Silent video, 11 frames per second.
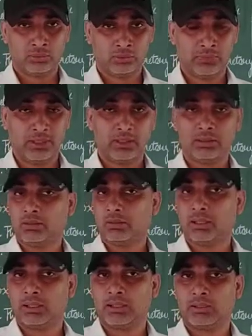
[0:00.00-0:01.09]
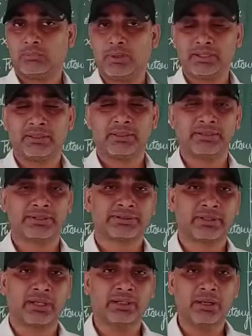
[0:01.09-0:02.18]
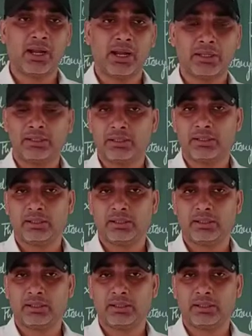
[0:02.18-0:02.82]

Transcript: will better understand, and